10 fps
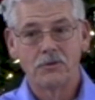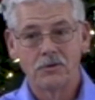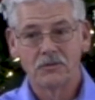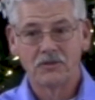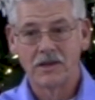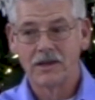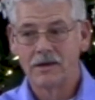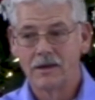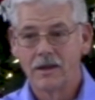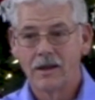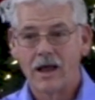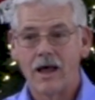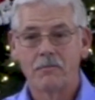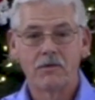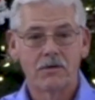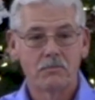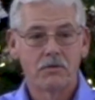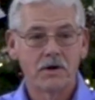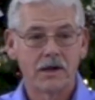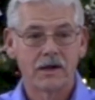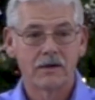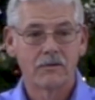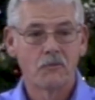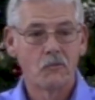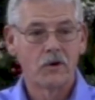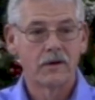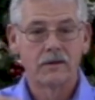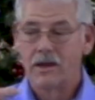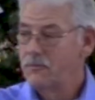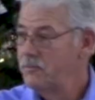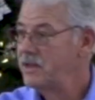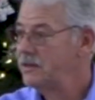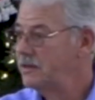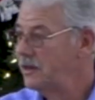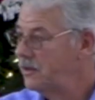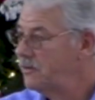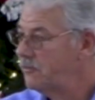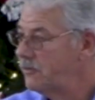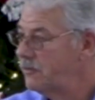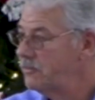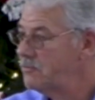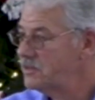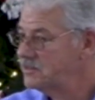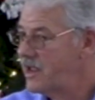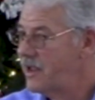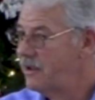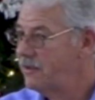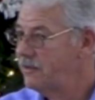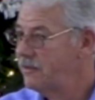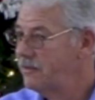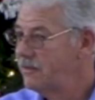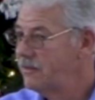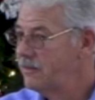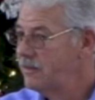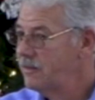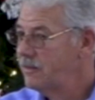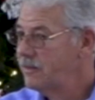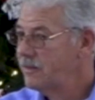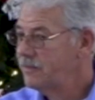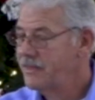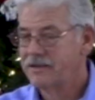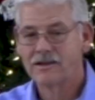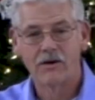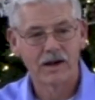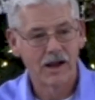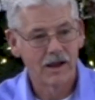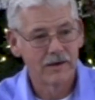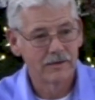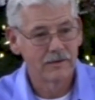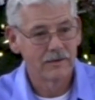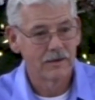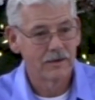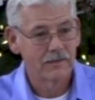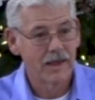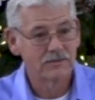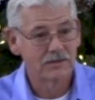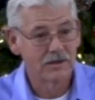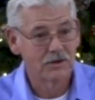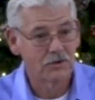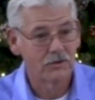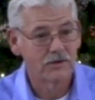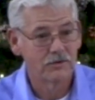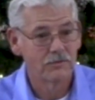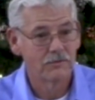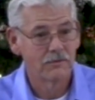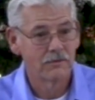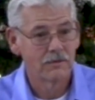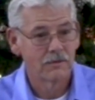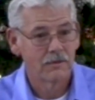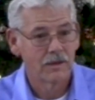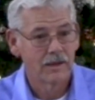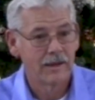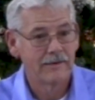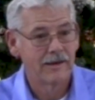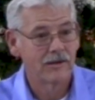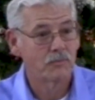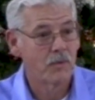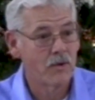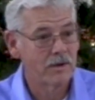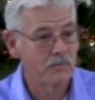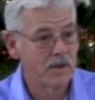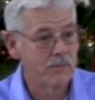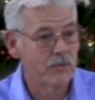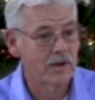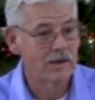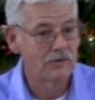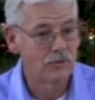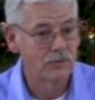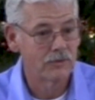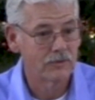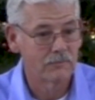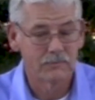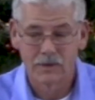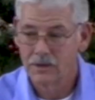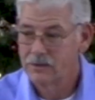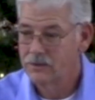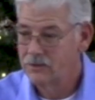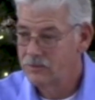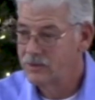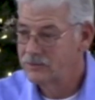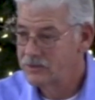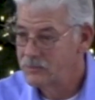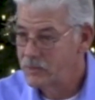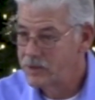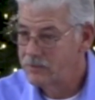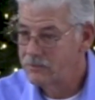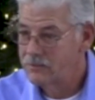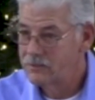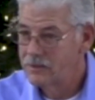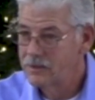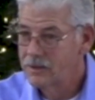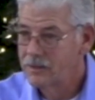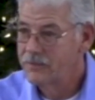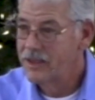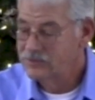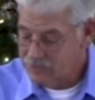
your seed, I'm going to bring one that will be the deliverer, the Messiah? That's our God. That should encourage you. He takes broken people and uses them to do His good will. That